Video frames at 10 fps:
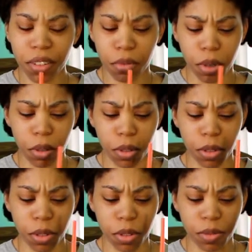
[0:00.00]

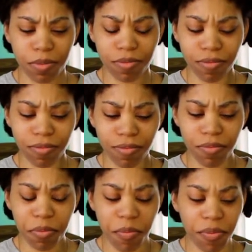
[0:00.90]
Oh,
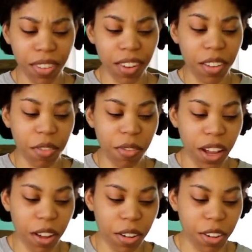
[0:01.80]

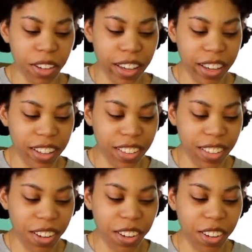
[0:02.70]
wow. Okay,
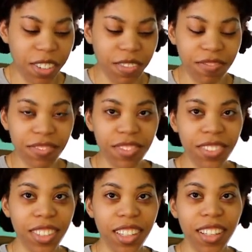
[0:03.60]
so
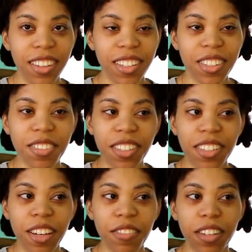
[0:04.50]
this one
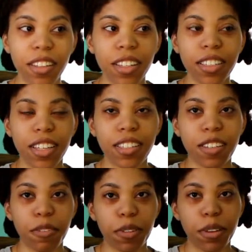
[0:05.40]
definitely tastes
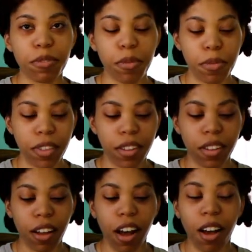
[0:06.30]
different from the
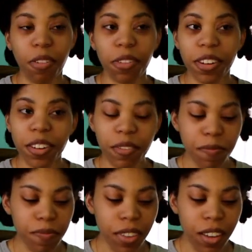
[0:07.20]
hot one.
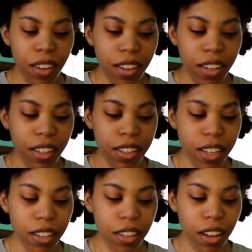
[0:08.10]
It's
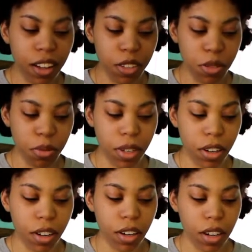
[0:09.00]
like a lot sweeter,
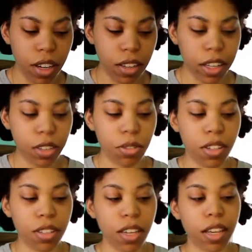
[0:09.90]
and like you can
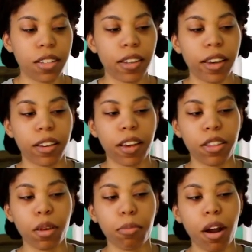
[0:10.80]
taste like at
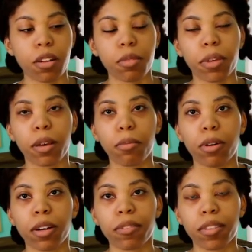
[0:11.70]
the bottom like
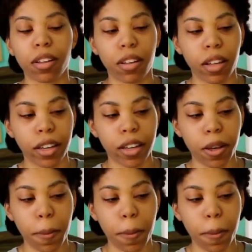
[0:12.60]
more of the like,